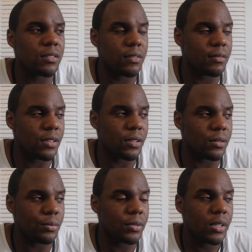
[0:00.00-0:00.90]

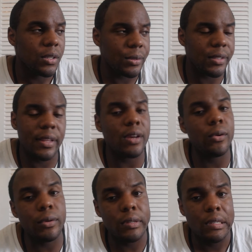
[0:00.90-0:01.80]
You think
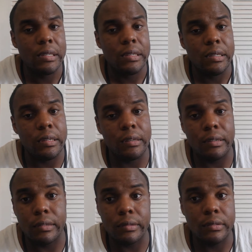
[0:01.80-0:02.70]
oak, you
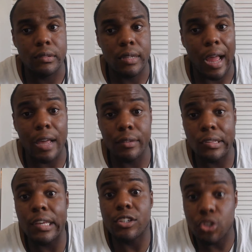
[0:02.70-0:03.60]
know, you
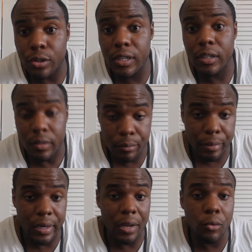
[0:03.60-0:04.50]
think a tree,
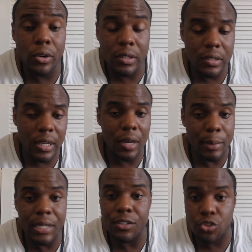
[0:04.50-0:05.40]
but I wouldn't say I'm
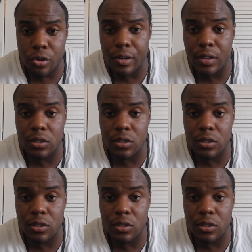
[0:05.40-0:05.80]
eating trees.